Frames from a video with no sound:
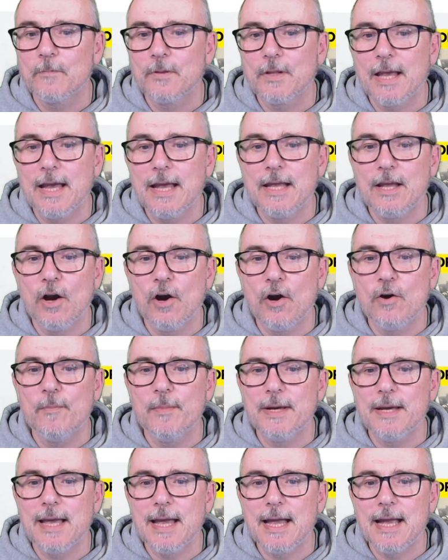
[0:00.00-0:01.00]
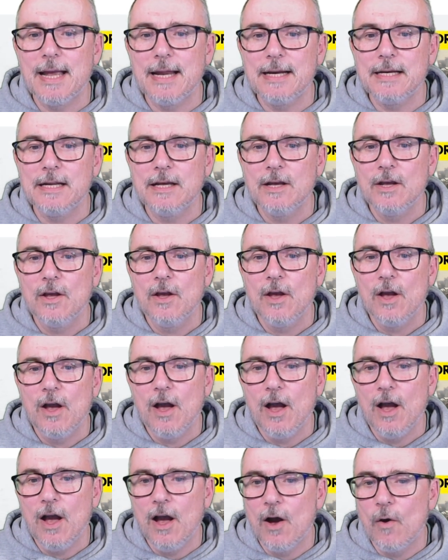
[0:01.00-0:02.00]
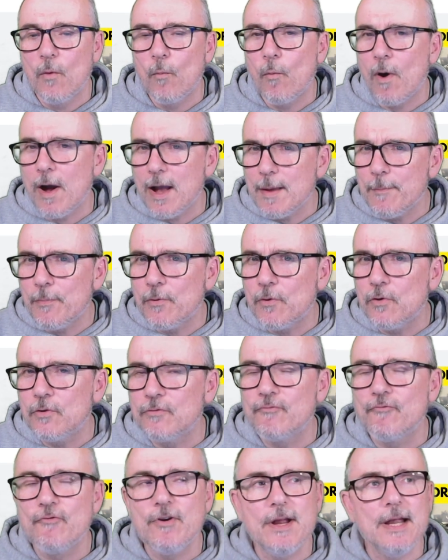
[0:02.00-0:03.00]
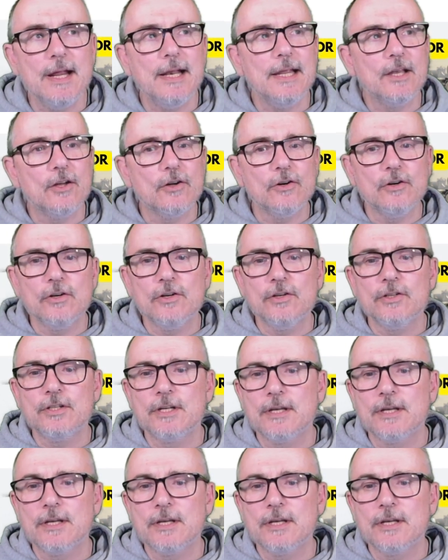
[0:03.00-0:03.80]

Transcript: Okay, home again. Whiteboard, really good.